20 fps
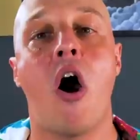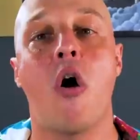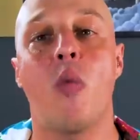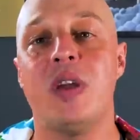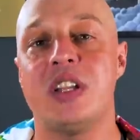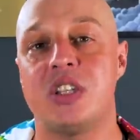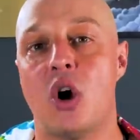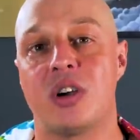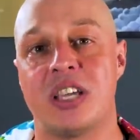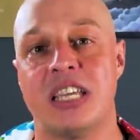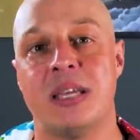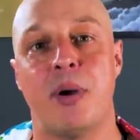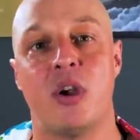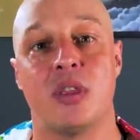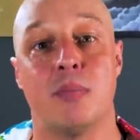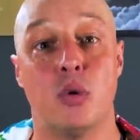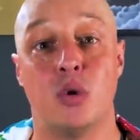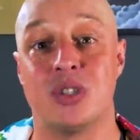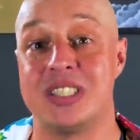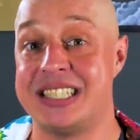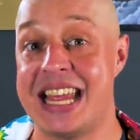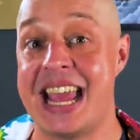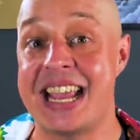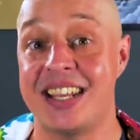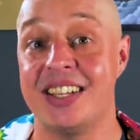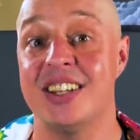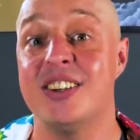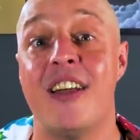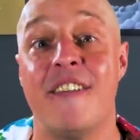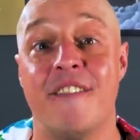are we talking about the most
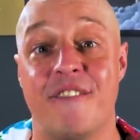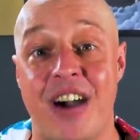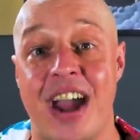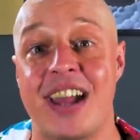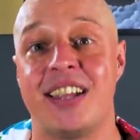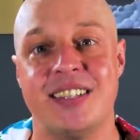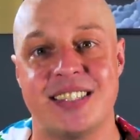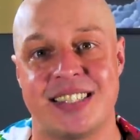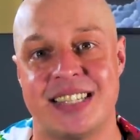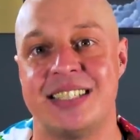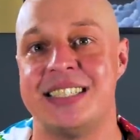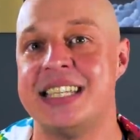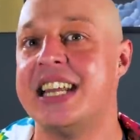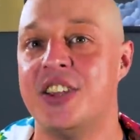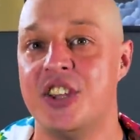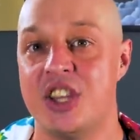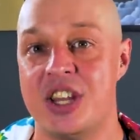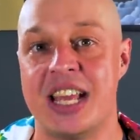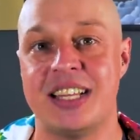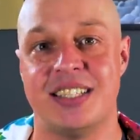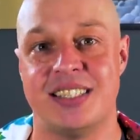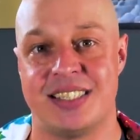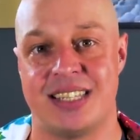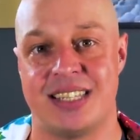decadent and violent city in the United